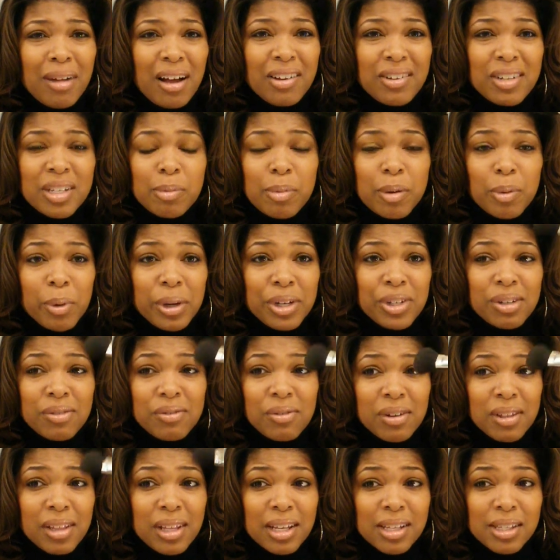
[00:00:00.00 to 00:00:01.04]
I've just been
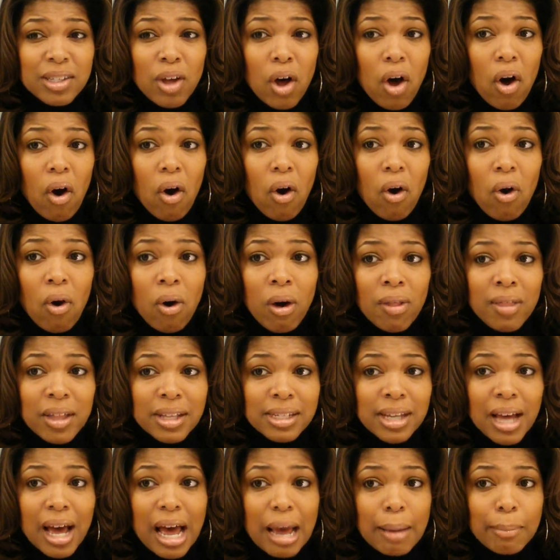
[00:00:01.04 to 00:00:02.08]
reaching for this all
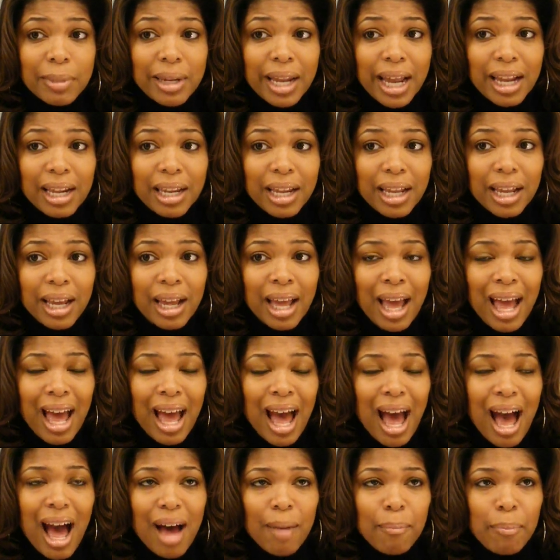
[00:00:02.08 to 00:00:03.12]
the time lately.
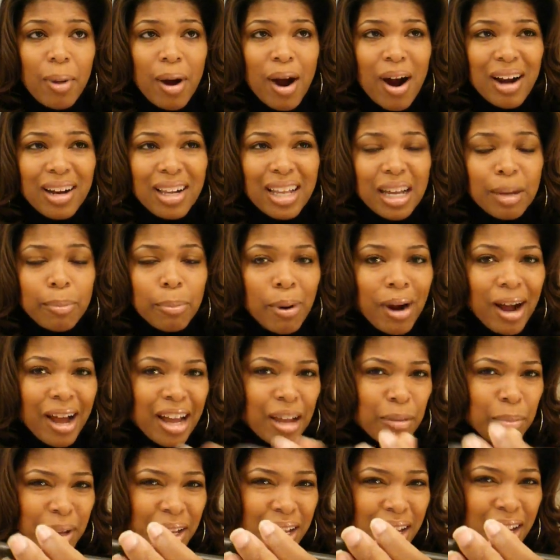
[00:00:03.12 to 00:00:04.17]
Probably
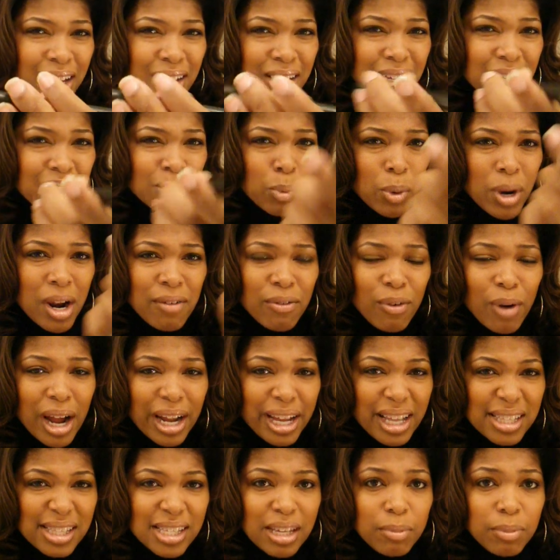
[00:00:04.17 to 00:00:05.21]
because whenever I
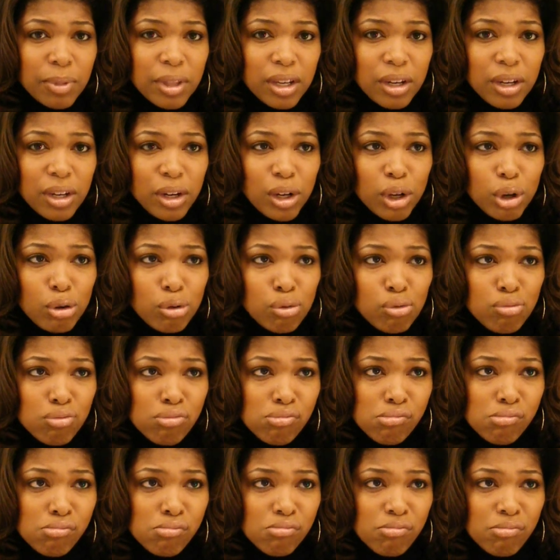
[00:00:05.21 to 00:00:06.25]
get something
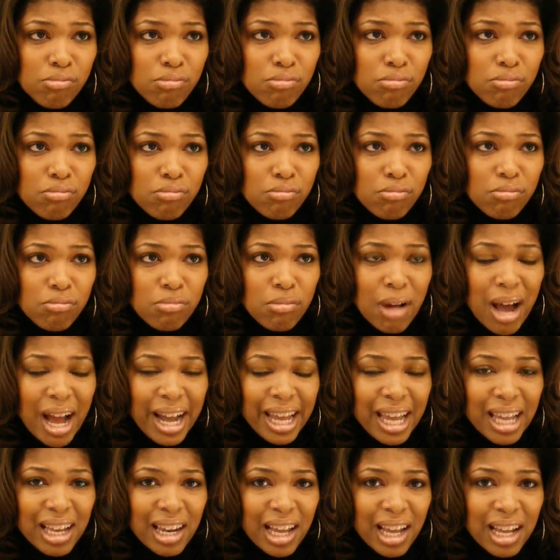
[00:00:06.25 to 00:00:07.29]
new,
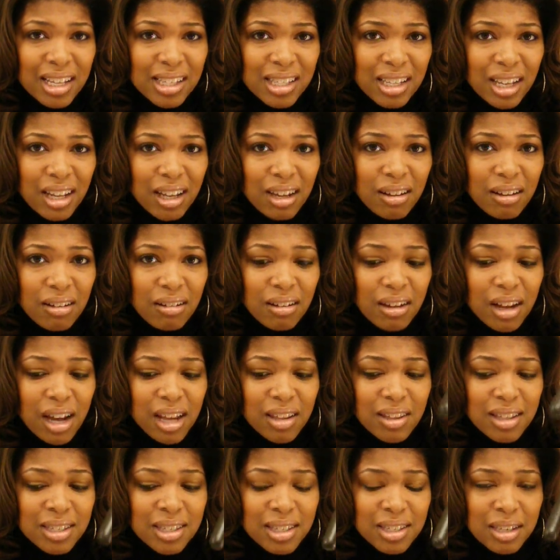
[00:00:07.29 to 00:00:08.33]
I get lazy,
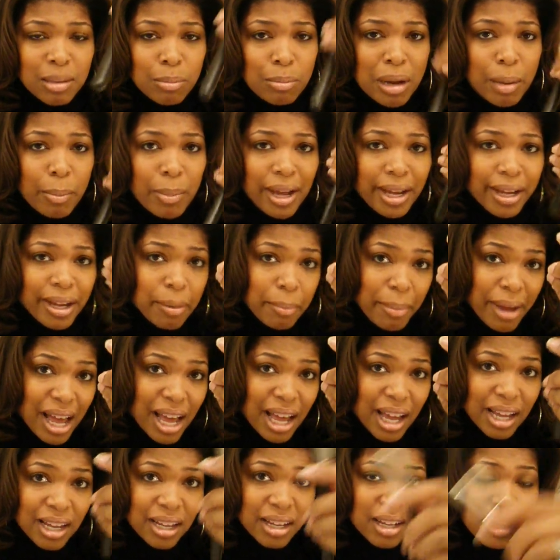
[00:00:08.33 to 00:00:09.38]
and this is in my makeup
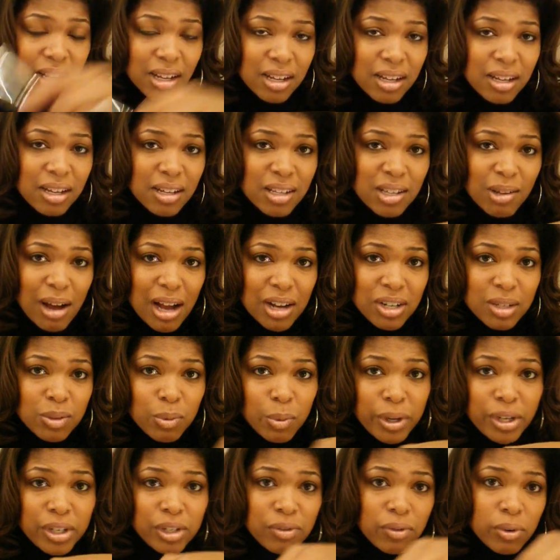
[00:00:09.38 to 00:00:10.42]
bag, so I
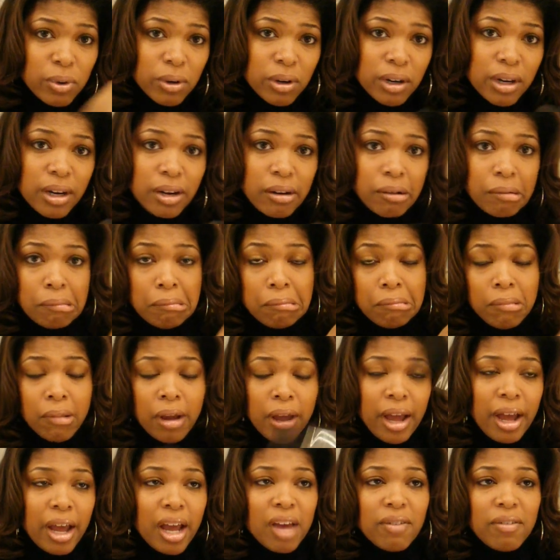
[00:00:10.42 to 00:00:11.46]
just reach for it.
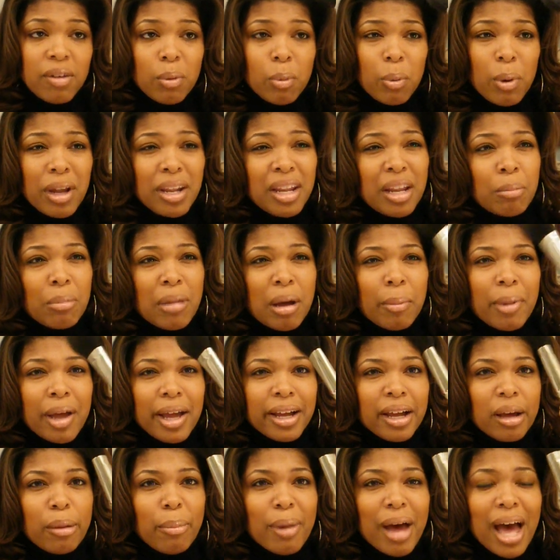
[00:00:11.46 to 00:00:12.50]
If it wasn't in my
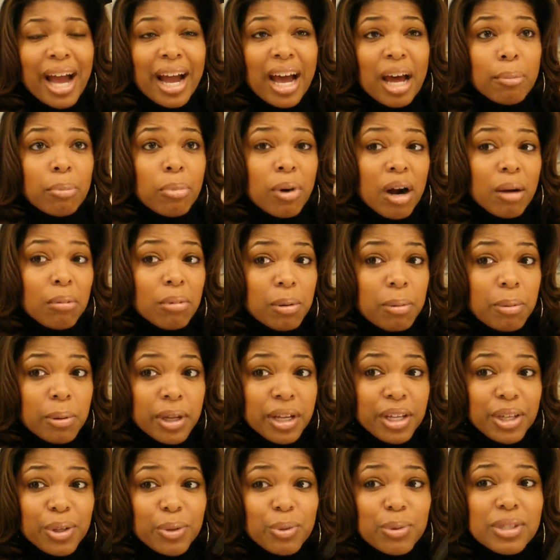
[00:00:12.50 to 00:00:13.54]
makeup bag, I'd
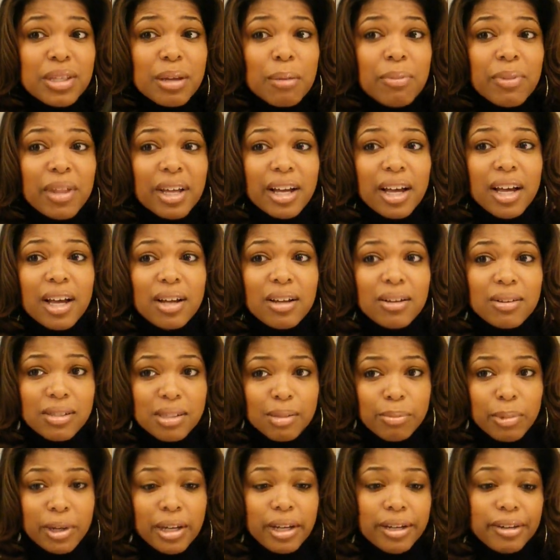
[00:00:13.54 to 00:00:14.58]
probably use something
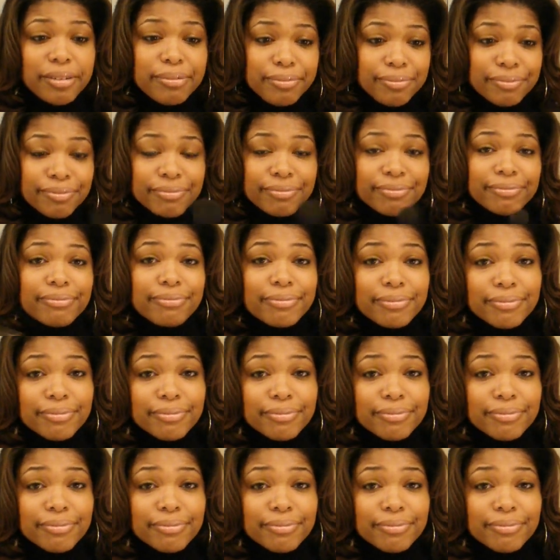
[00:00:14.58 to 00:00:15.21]
else, but